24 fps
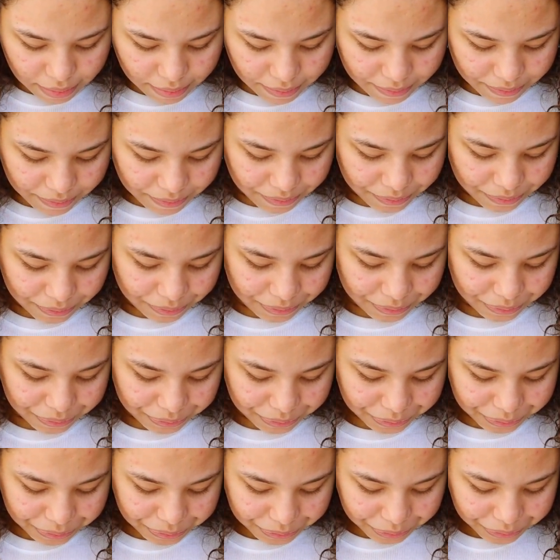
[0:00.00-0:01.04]

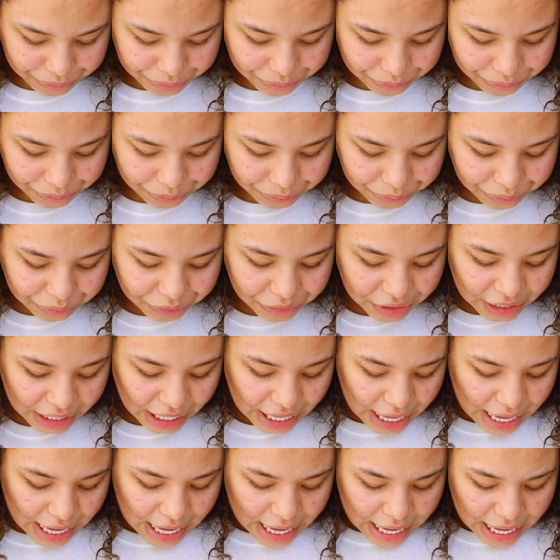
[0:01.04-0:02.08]

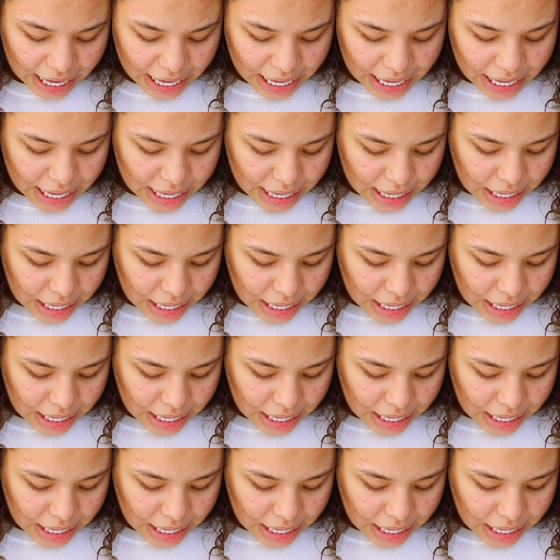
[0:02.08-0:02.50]
Nobody speaks.